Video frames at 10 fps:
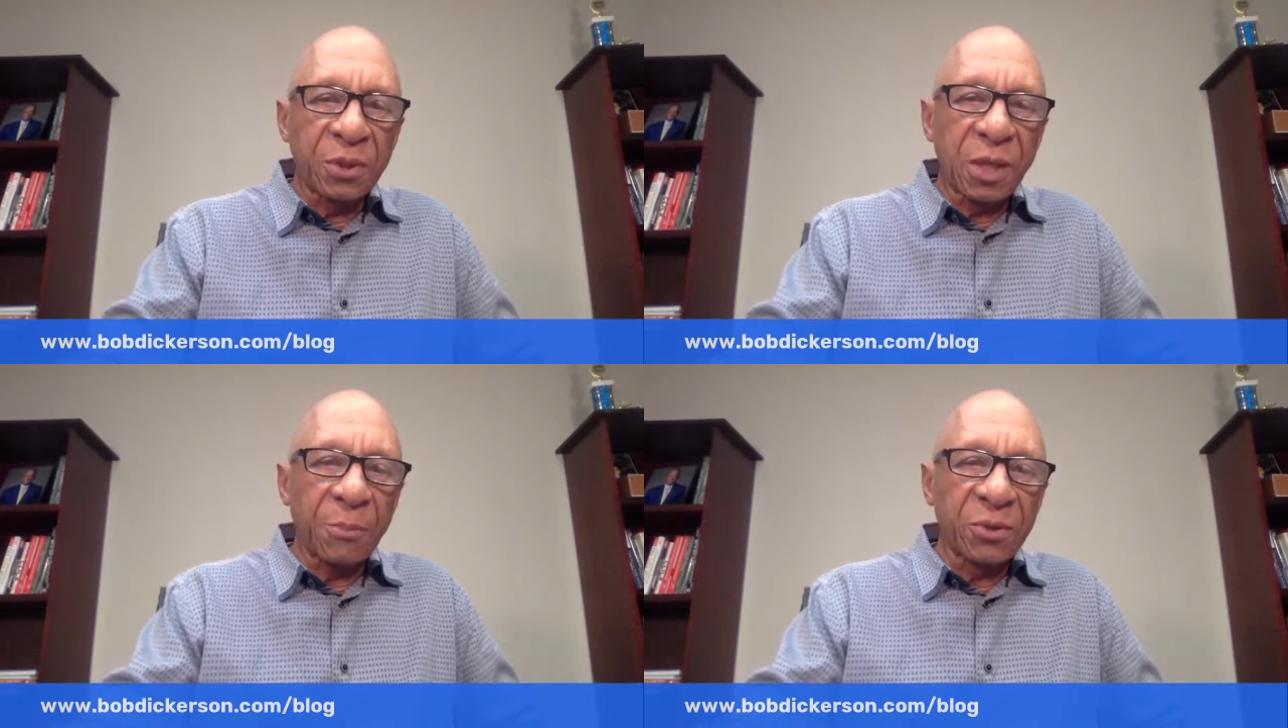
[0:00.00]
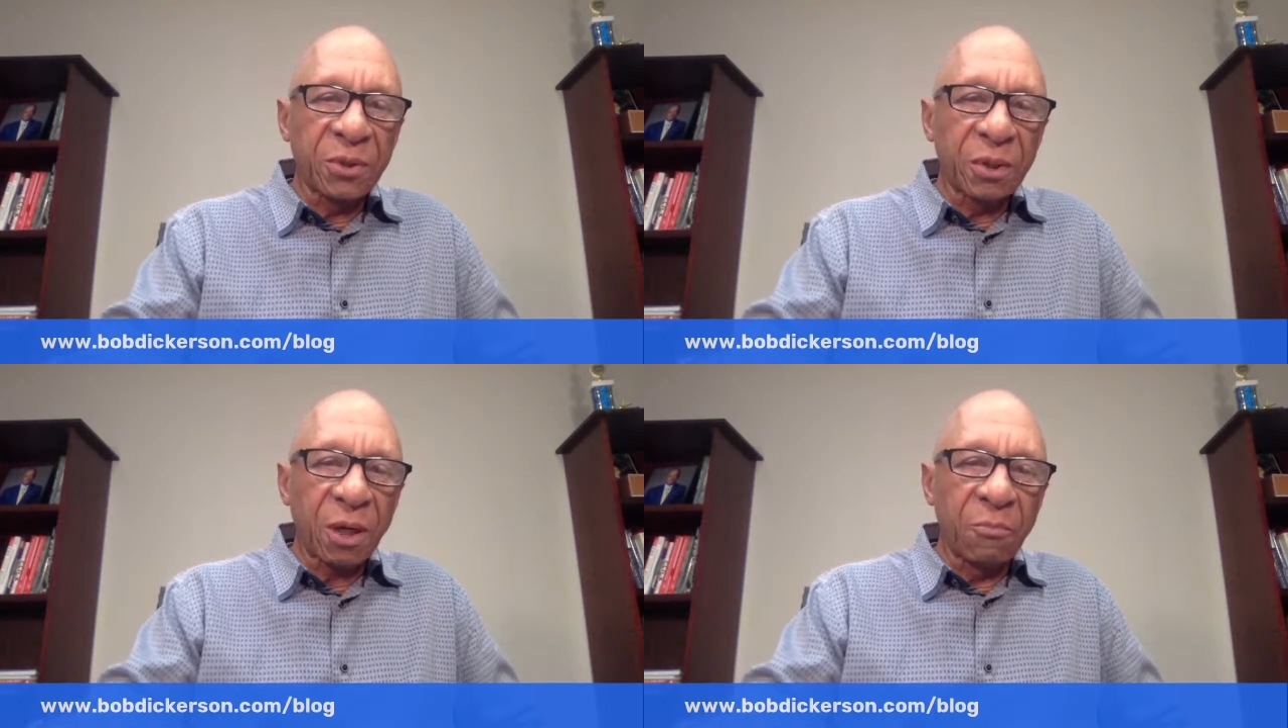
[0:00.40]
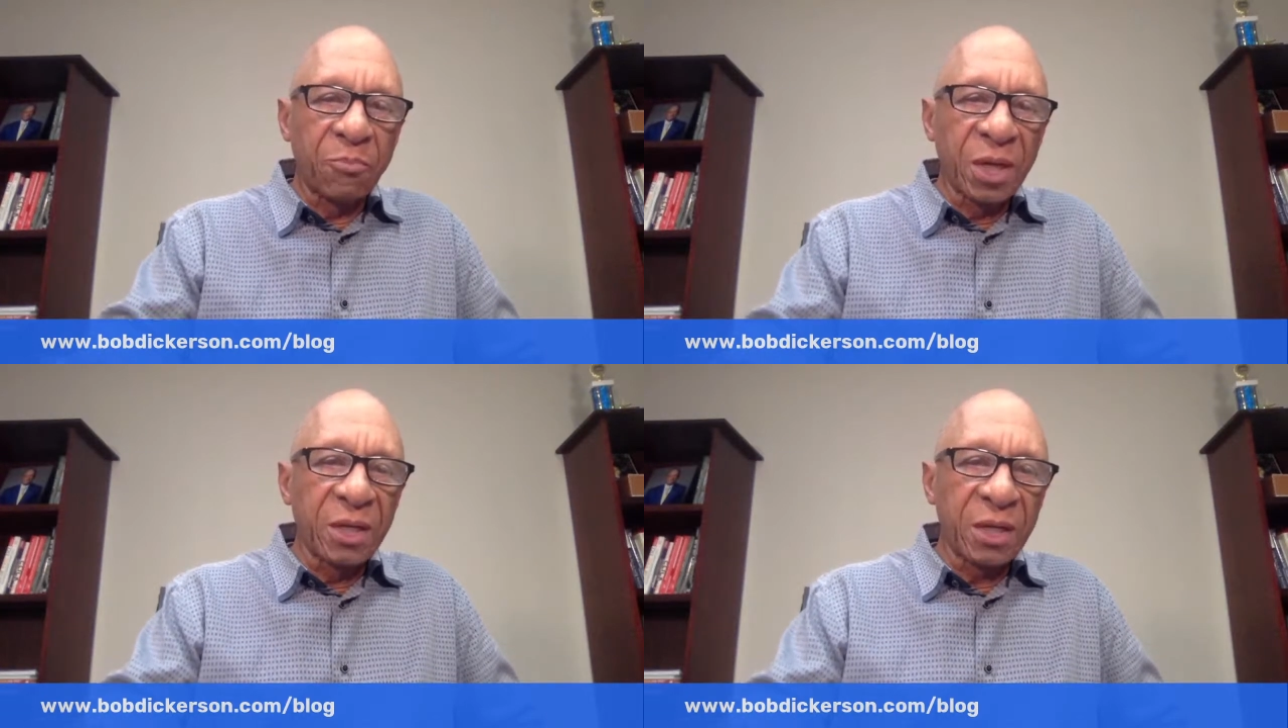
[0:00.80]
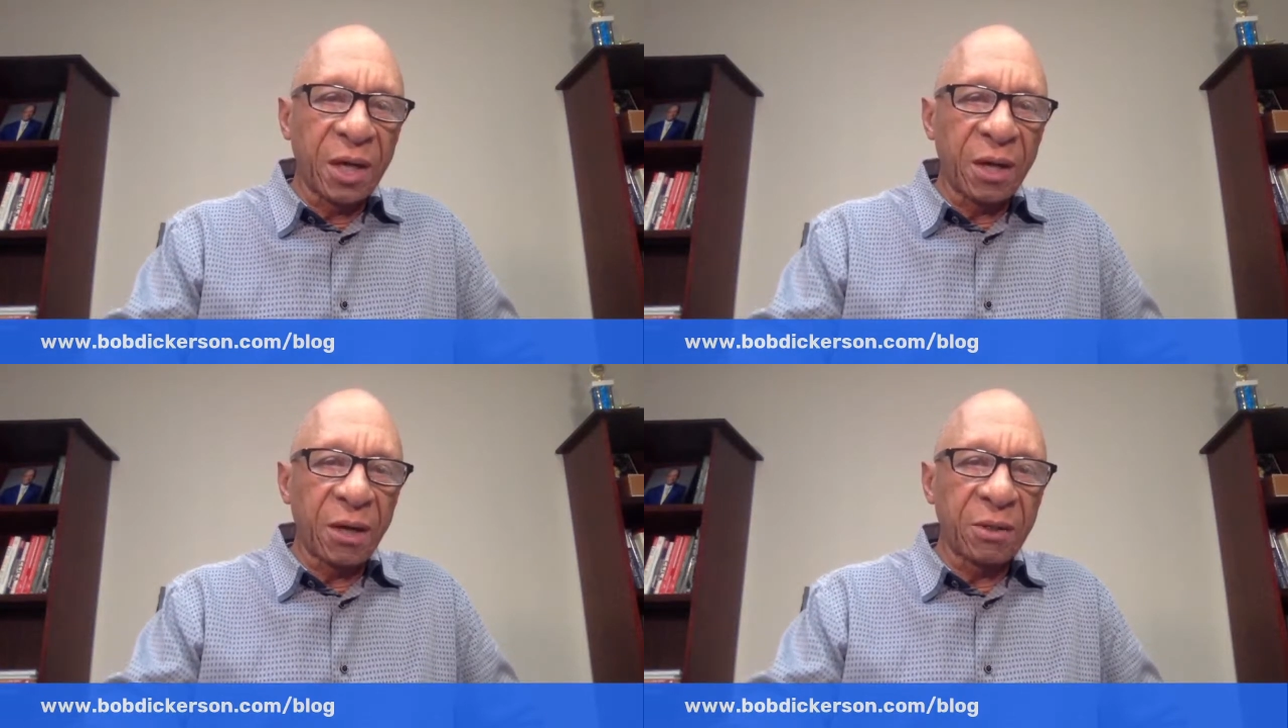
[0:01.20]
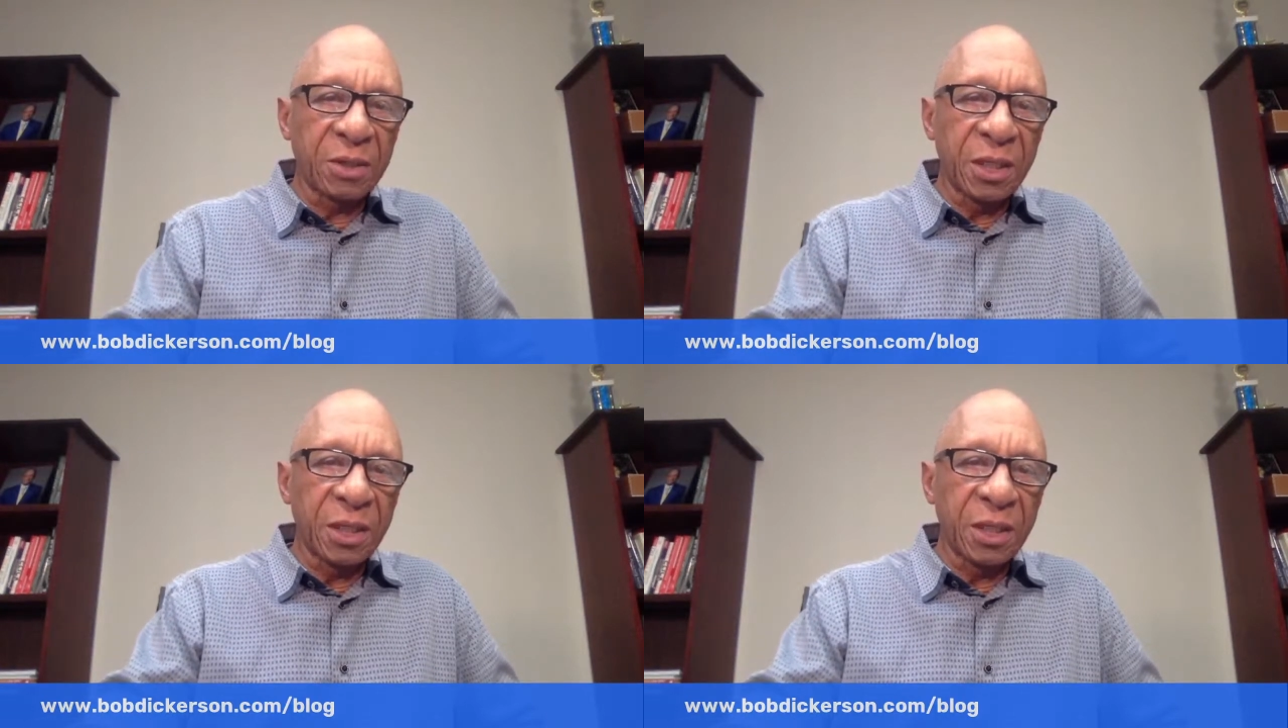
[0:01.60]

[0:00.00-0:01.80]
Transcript: the number of billionaires